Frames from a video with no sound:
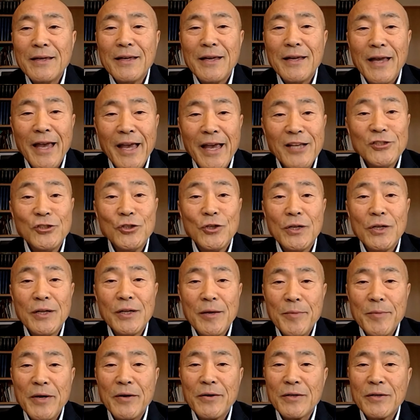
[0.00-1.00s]
Asian
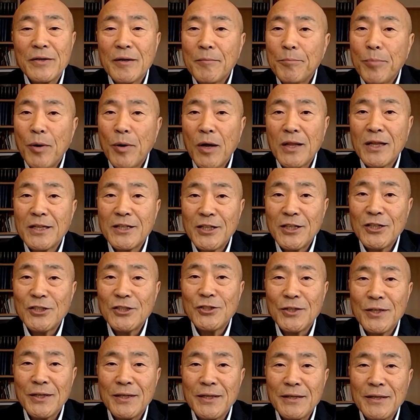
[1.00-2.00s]
American
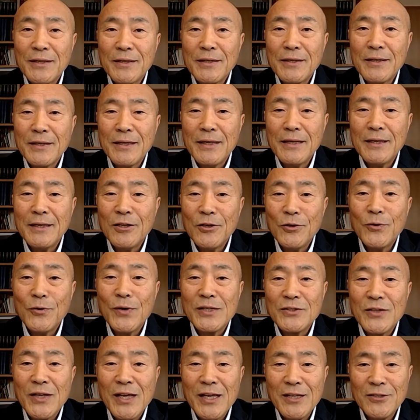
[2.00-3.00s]
politician in
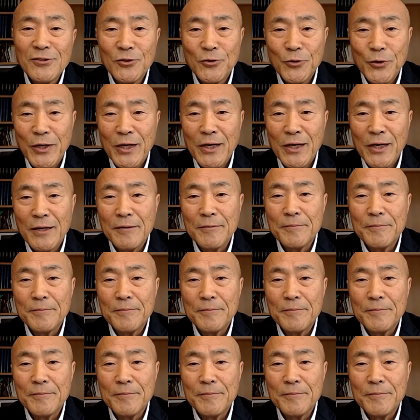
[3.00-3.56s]
US history.